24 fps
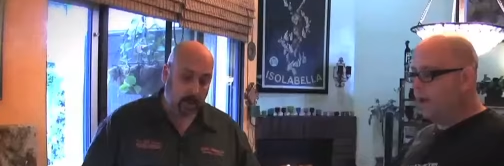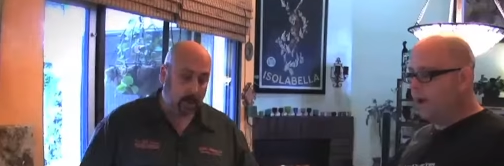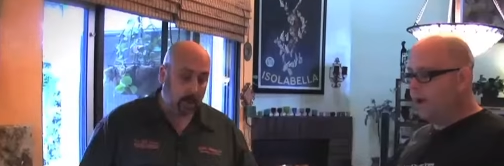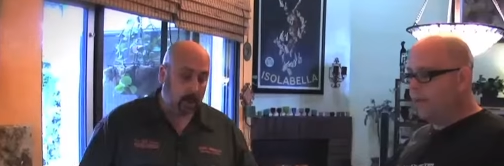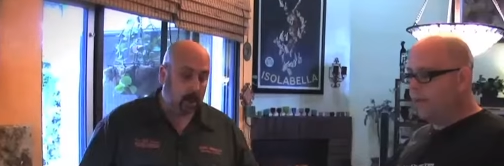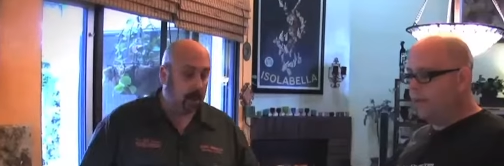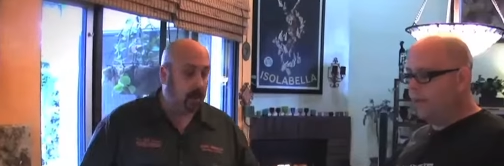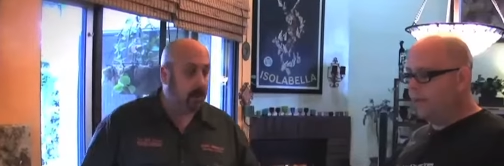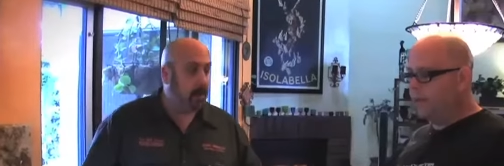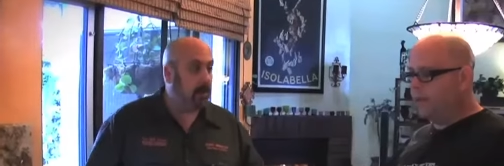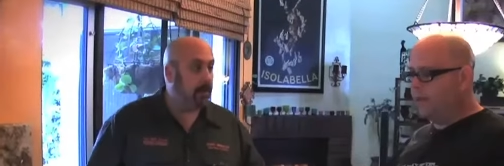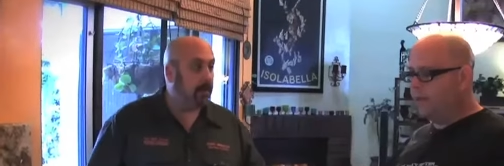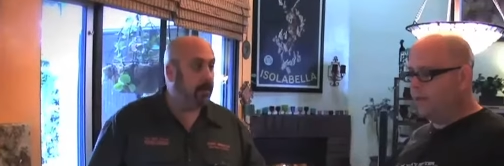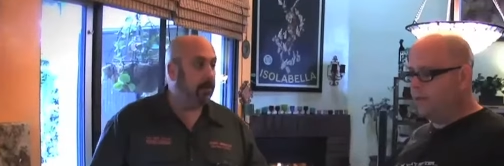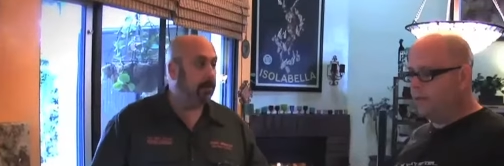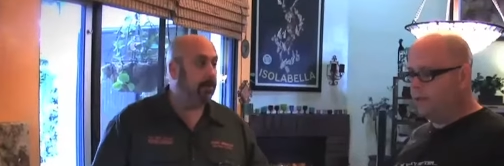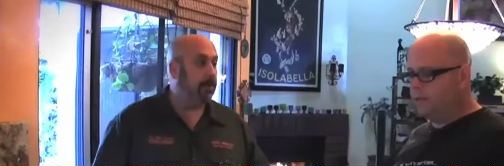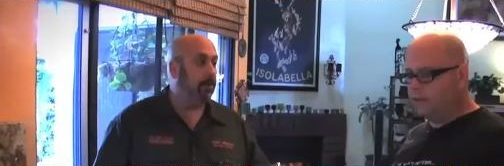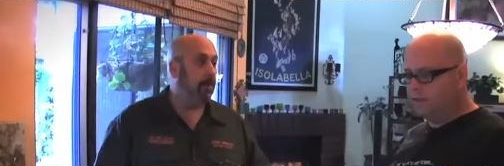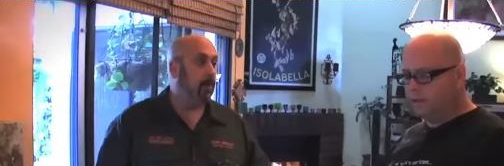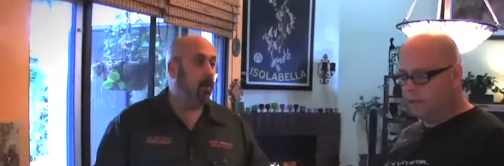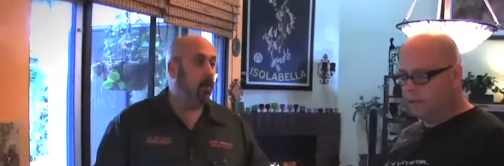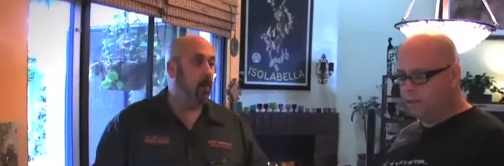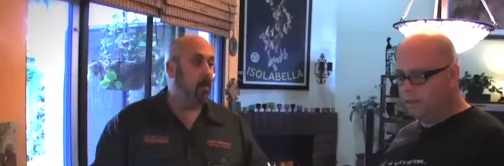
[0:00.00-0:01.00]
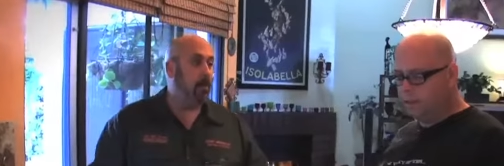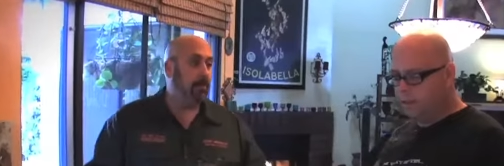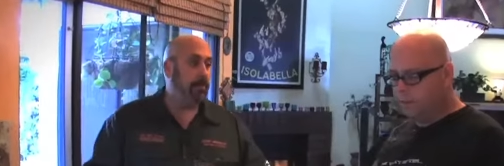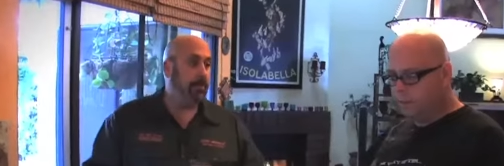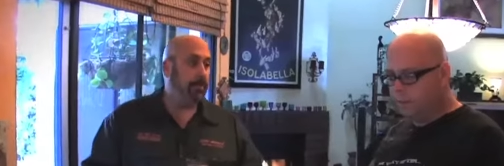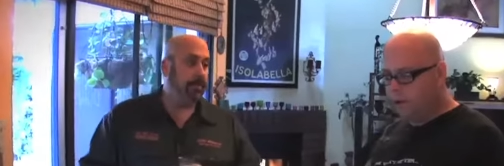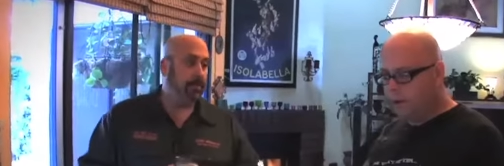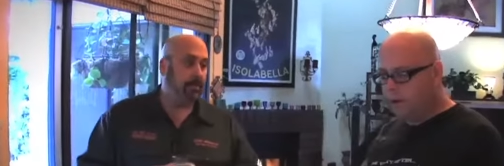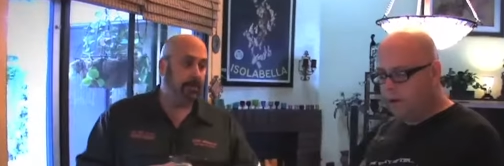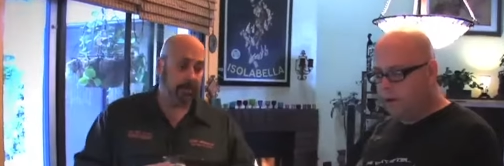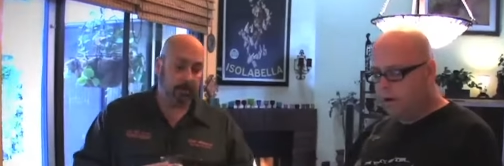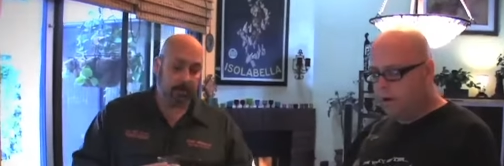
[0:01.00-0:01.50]
Speaker 1: Yeah, I think that this the
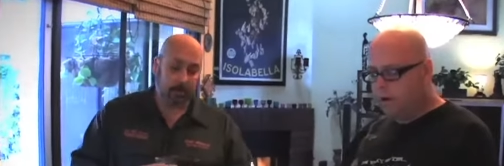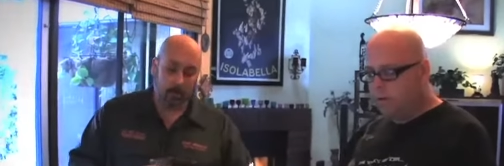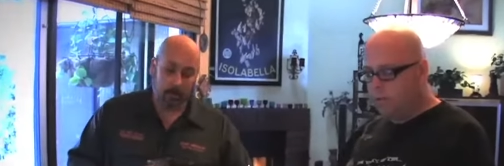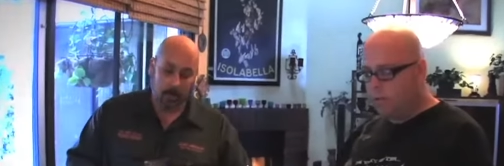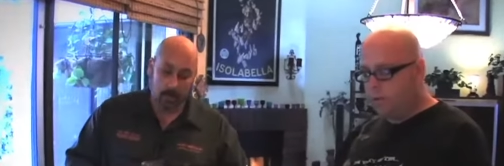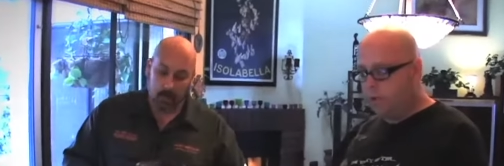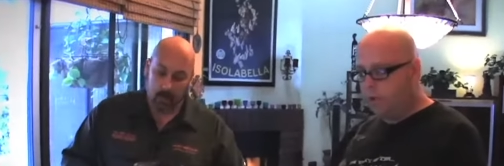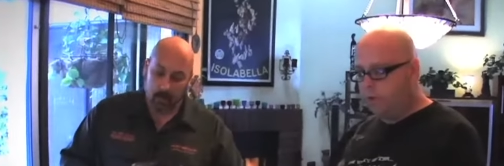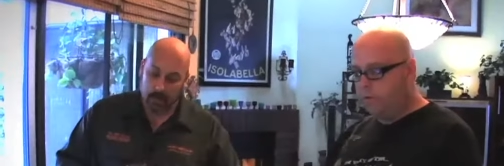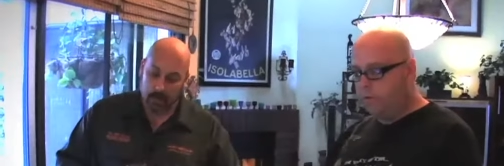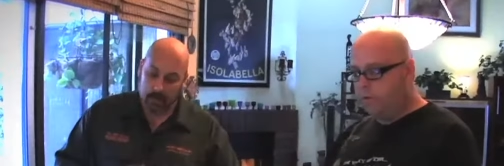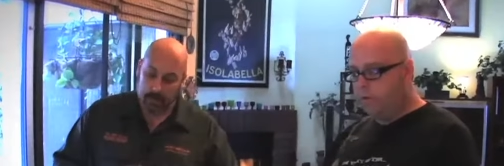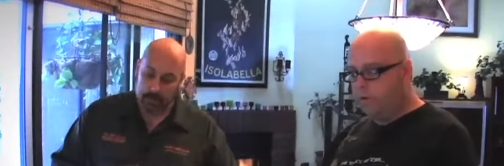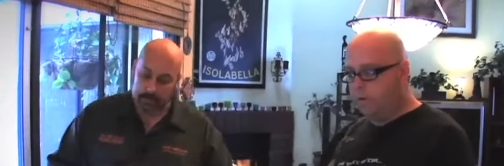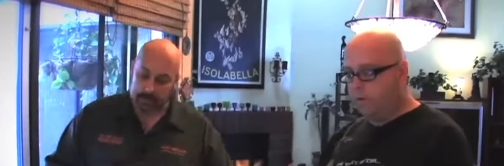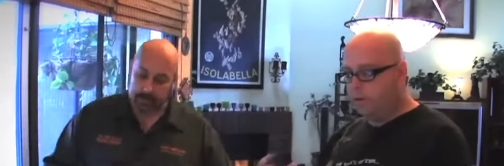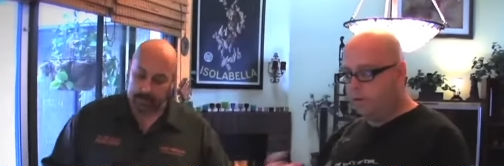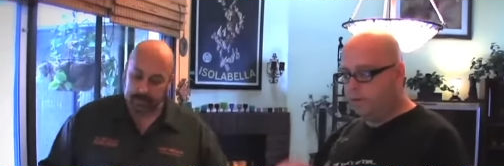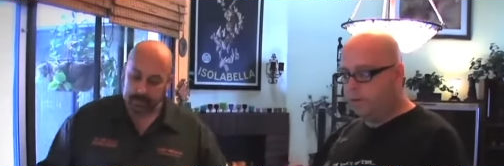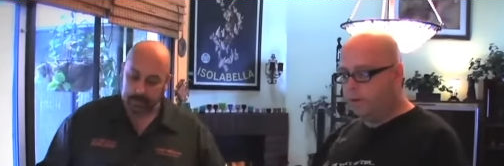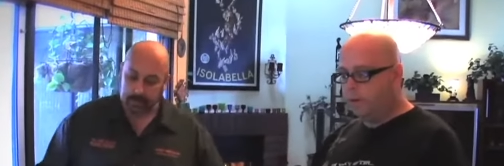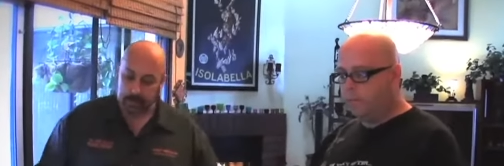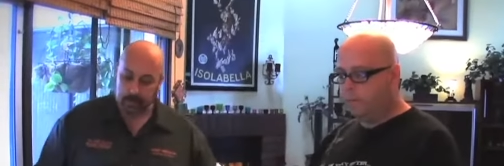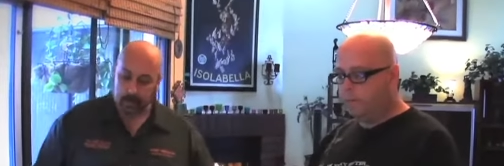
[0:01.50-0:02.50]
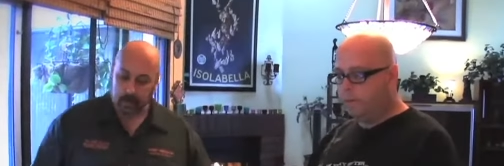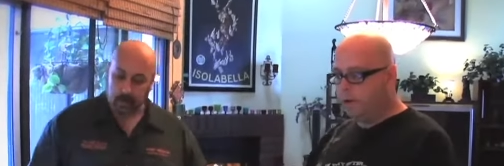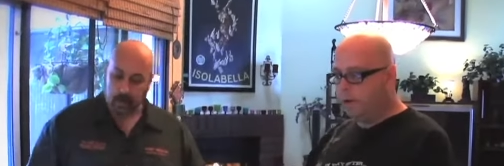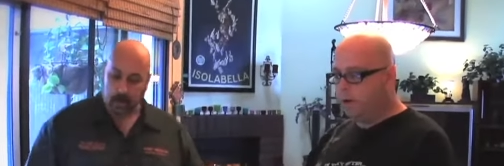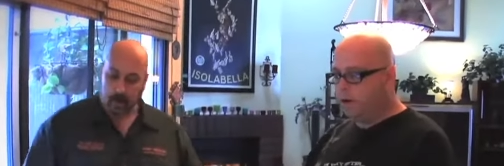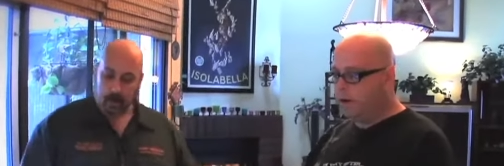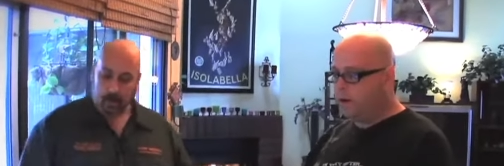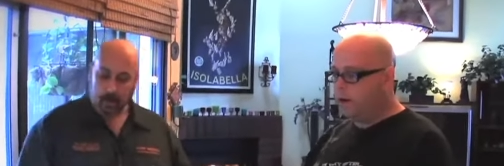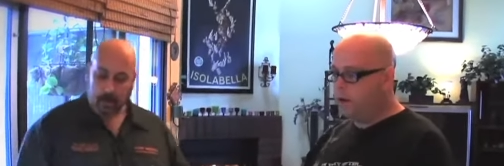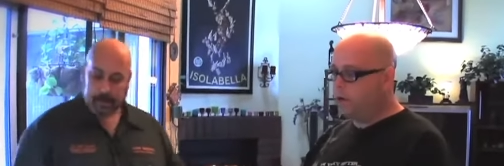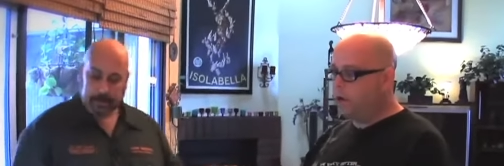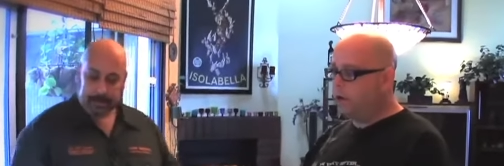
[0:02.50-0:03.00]
beer when you when you drink the beer,
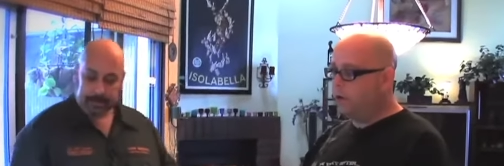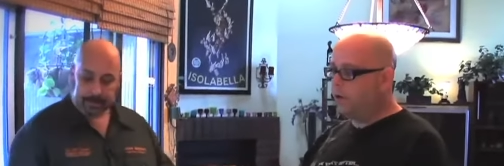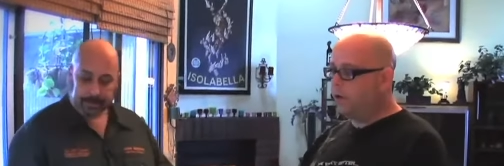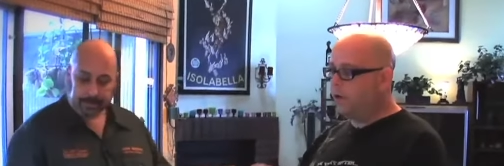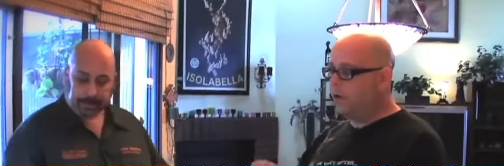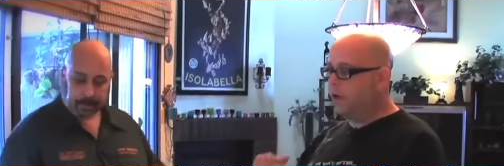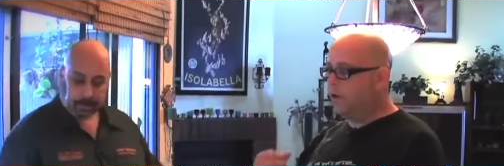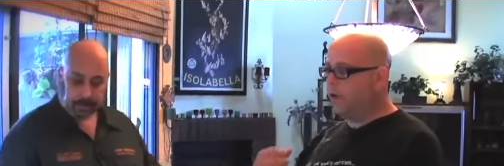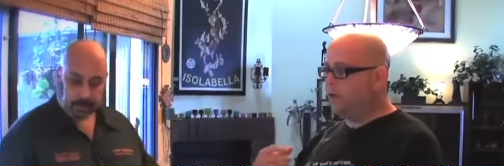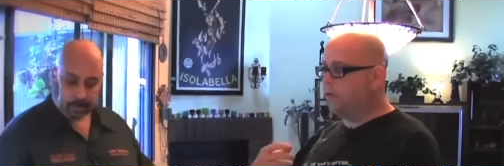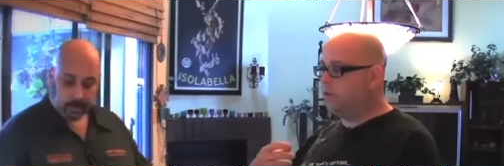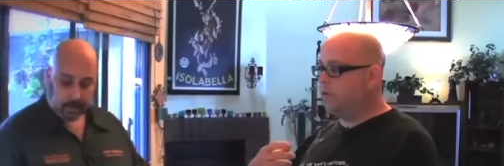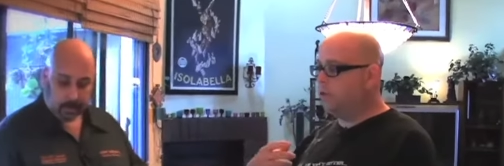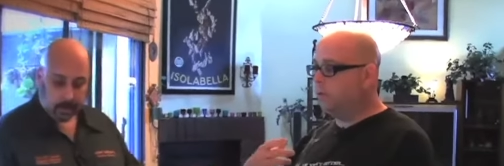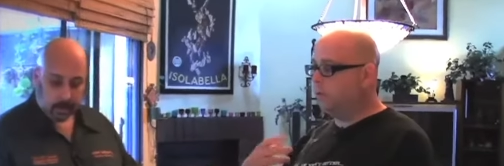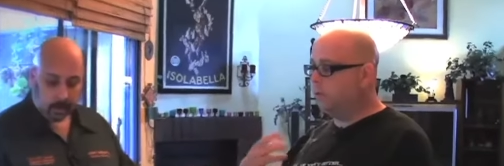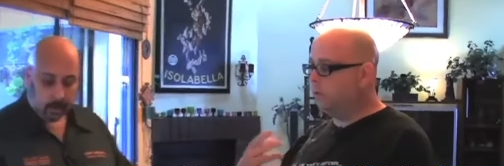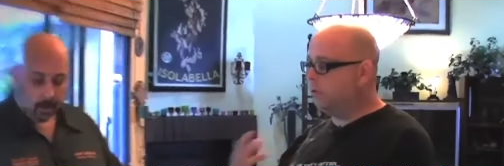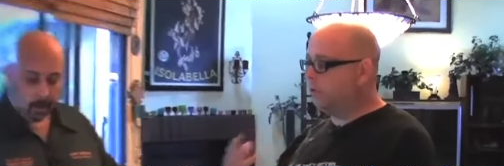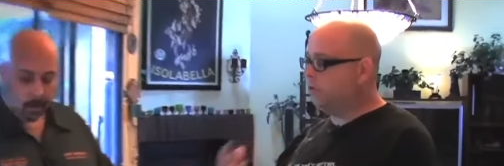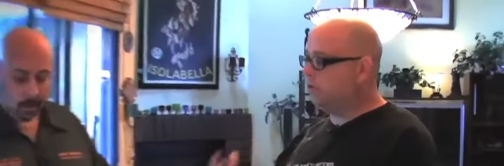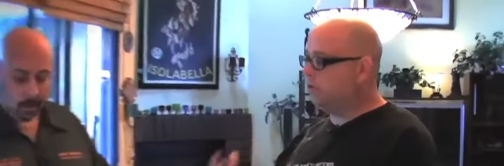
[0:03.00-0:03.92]
you don't get a super